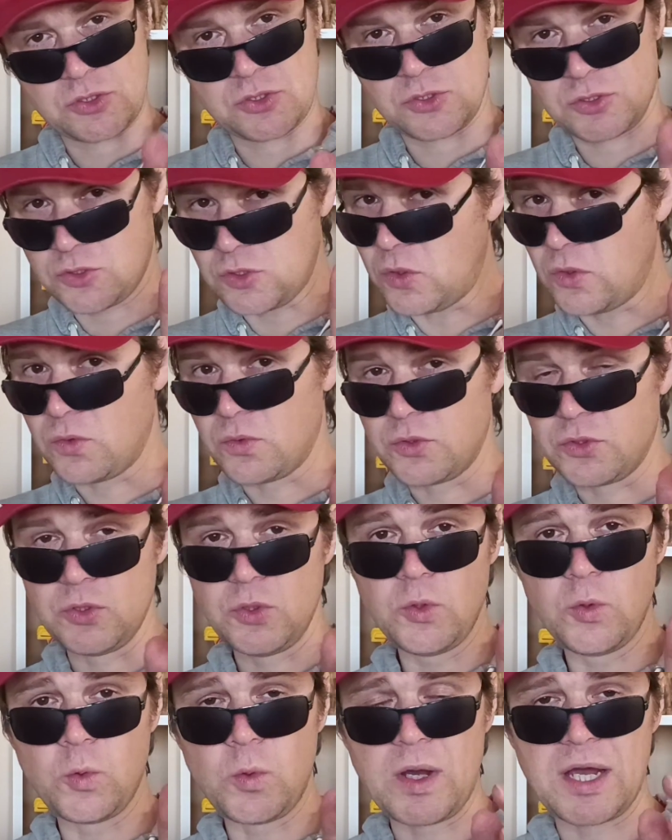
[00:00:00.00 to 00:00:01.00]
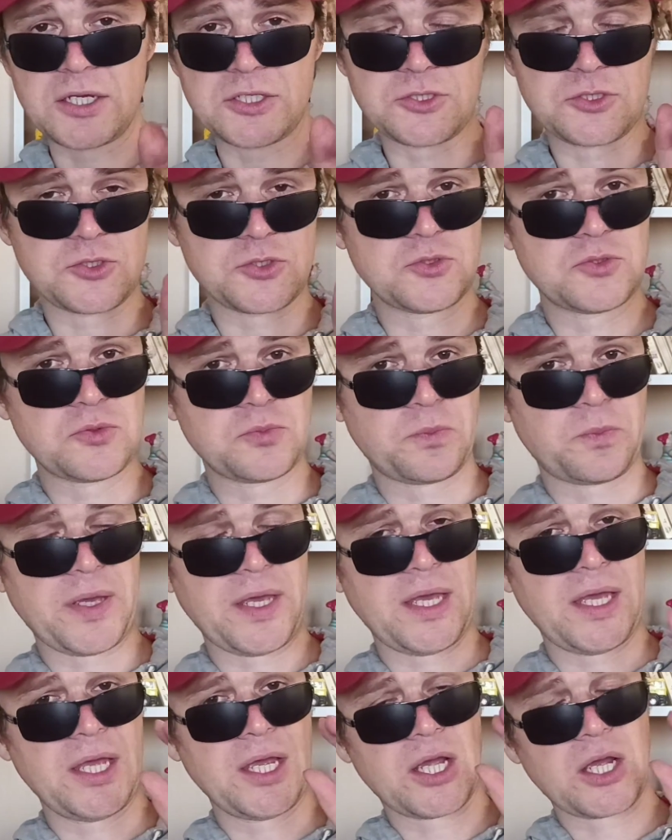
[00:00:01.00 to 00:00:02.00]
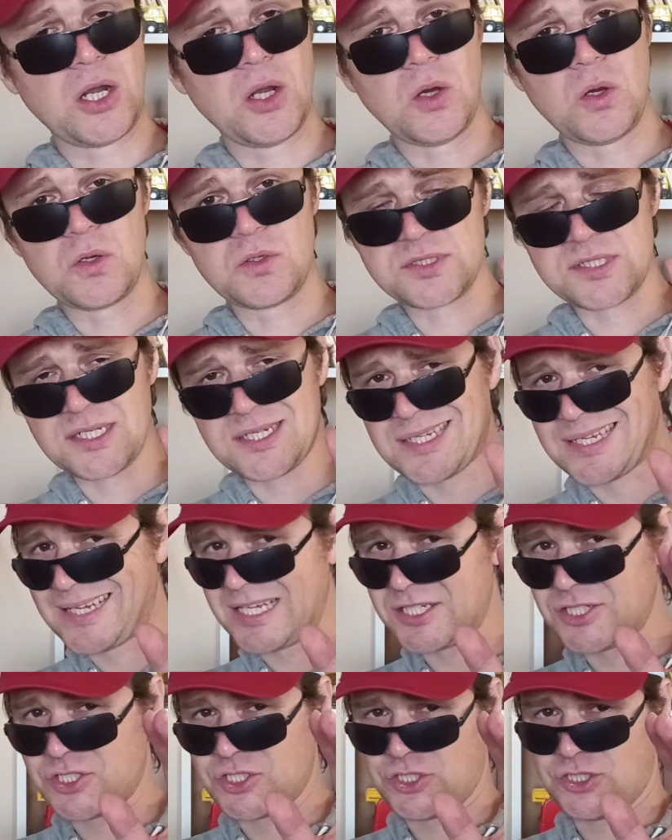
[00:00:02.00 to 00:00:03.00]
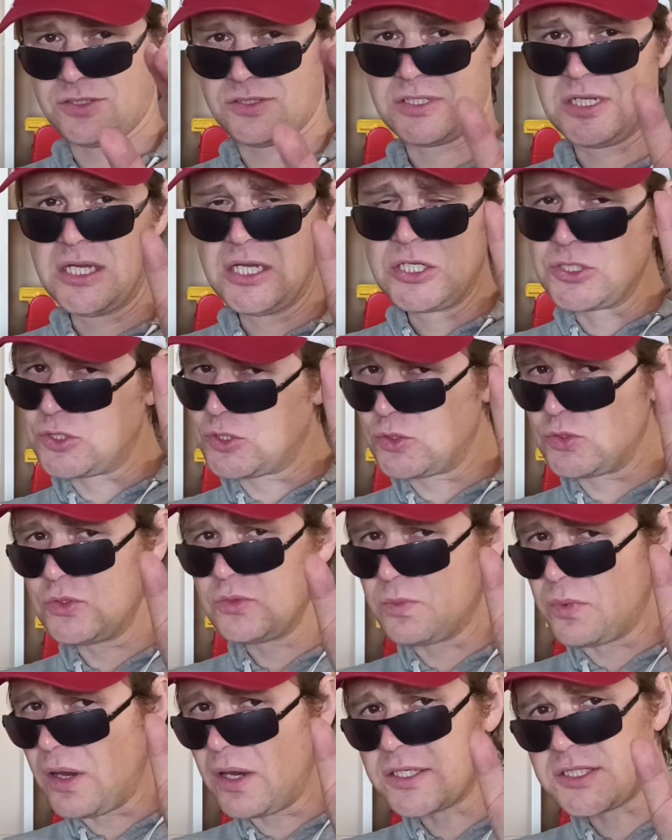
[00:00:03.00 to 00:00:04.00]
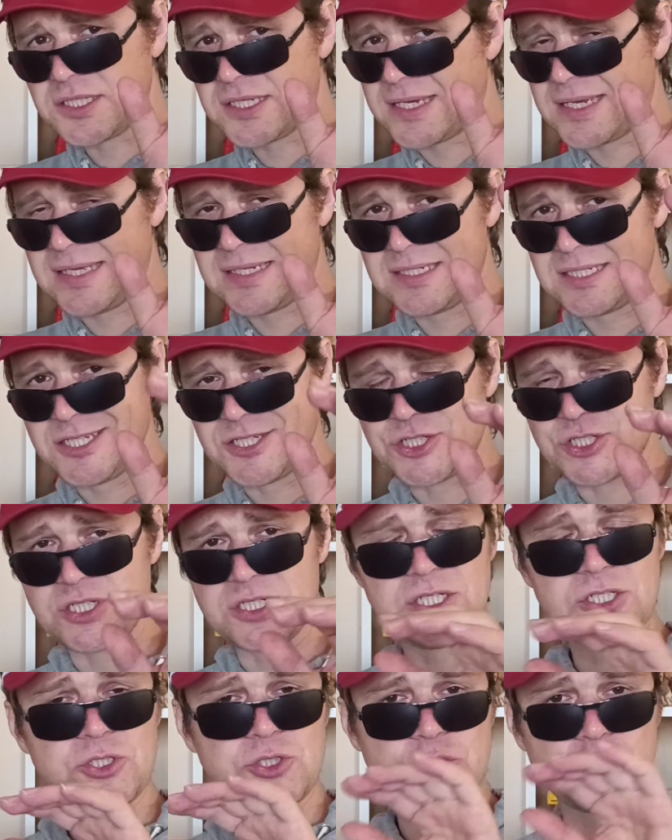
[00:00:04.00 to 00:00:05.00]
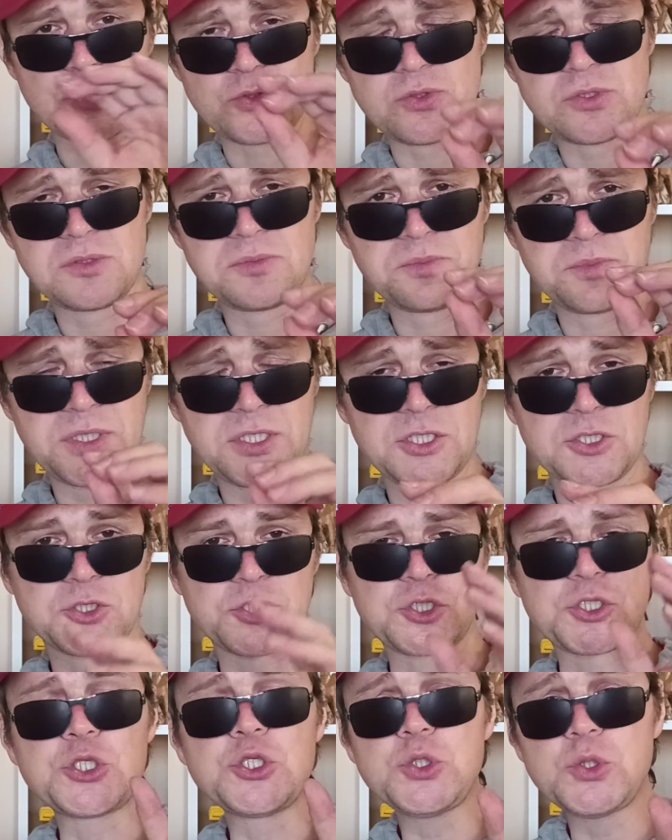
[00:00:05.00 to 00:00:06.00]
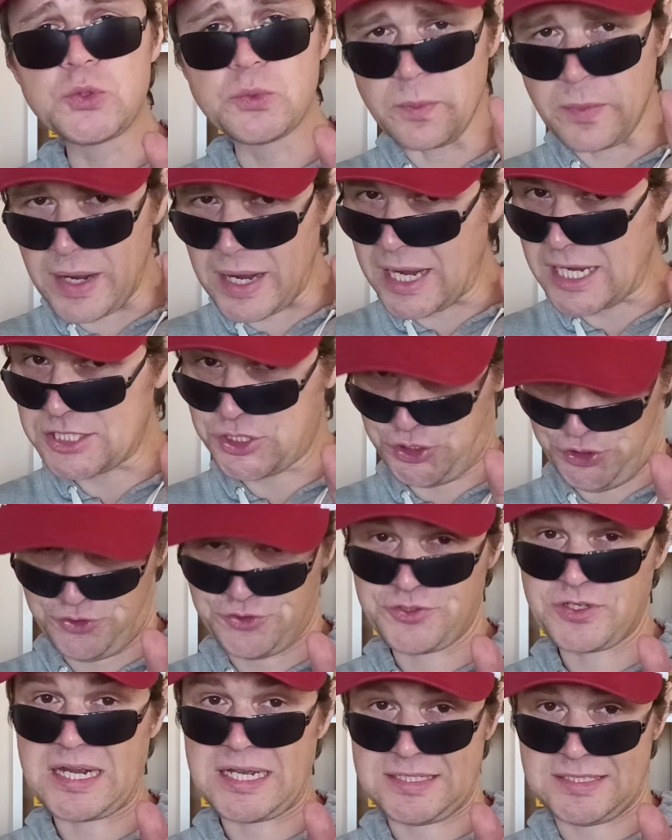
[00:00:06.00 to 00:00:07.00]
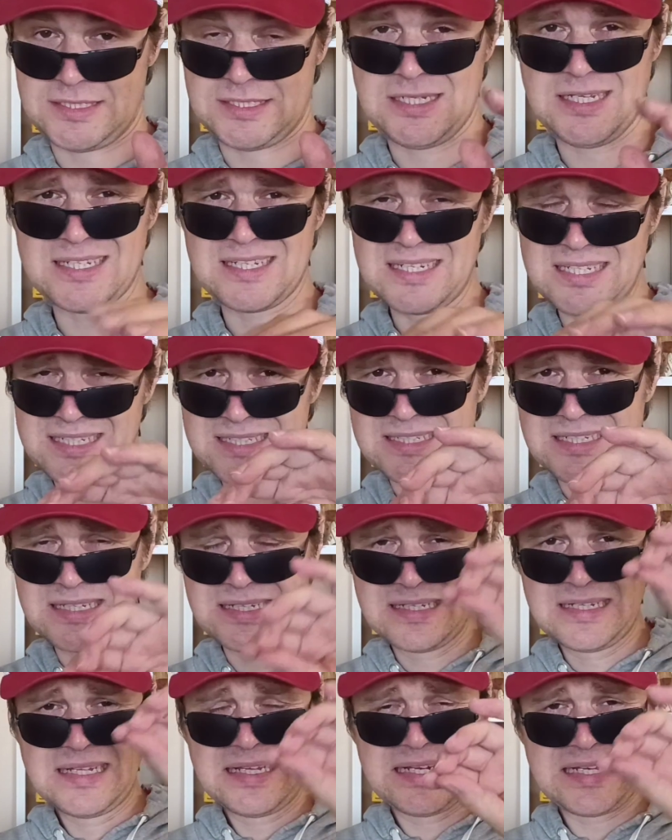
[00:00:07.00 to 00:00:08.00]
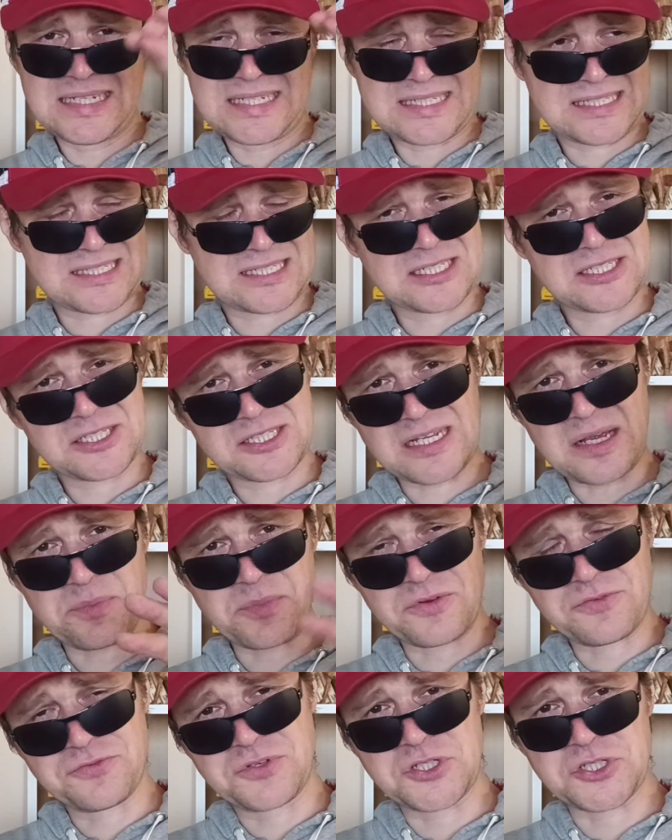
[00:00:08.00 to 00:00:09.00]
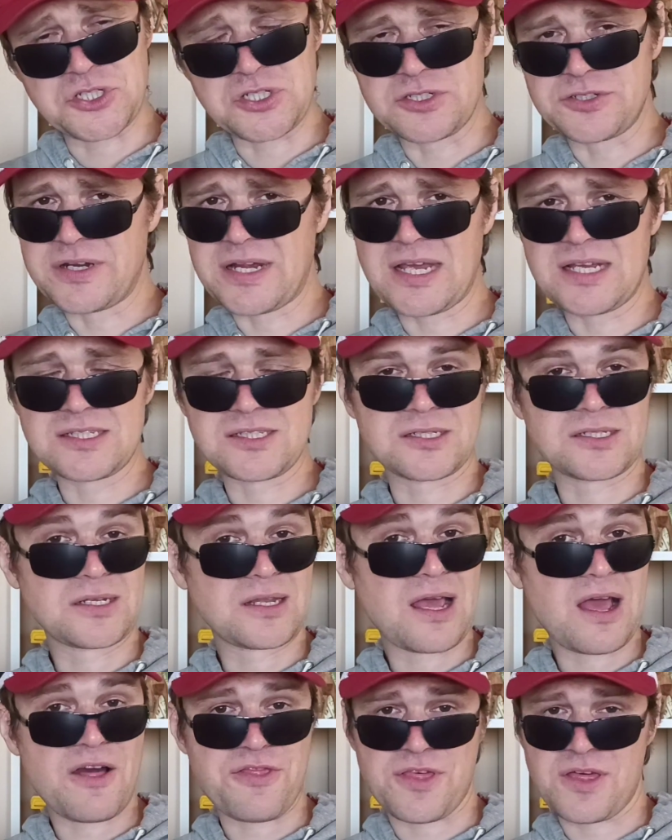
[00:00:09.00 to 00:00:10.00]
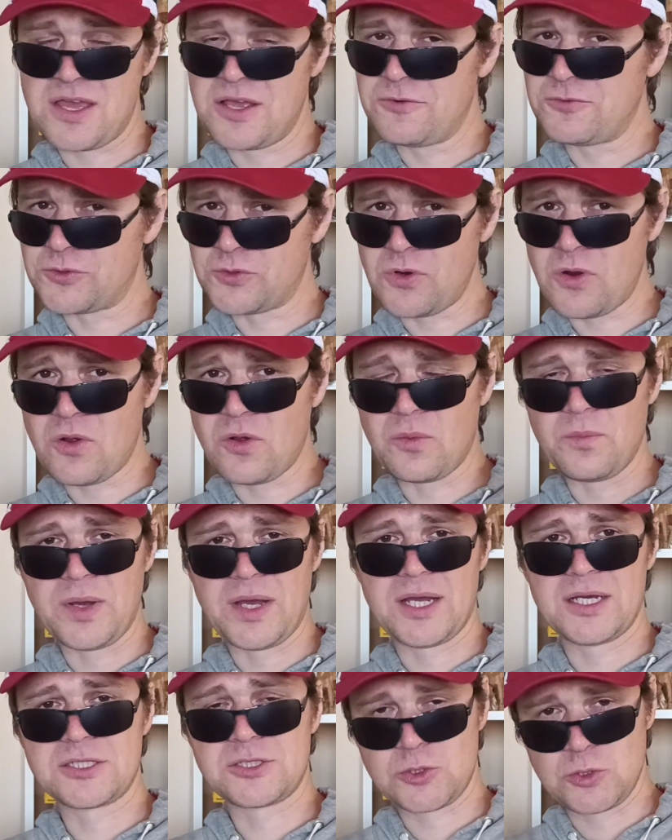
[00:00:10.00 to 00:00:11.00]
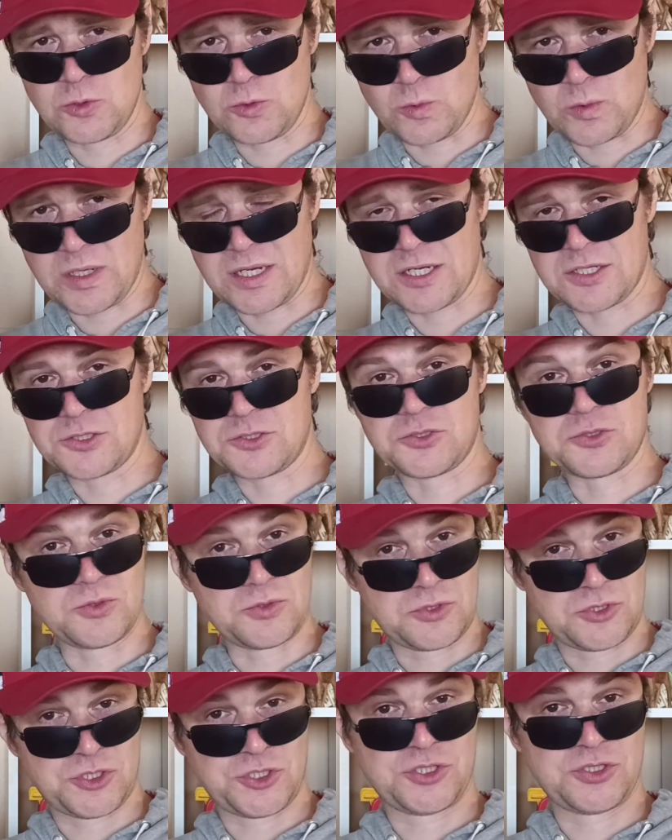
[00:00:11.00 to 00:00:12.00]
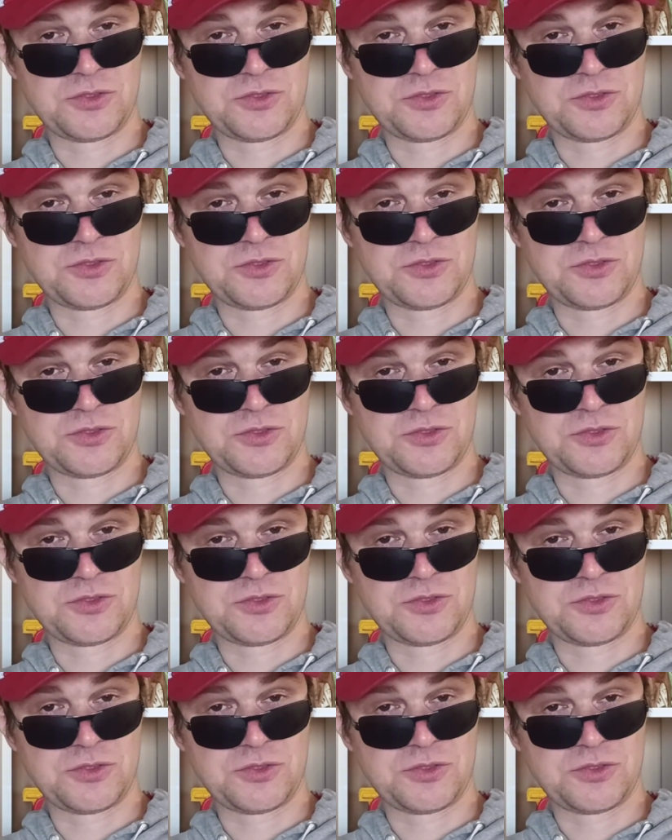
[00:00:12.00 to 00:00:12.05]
So you want to pay close attention to body condition. It shouldn't be too much rust. At least a superficial rust, nothing wrong, but you want to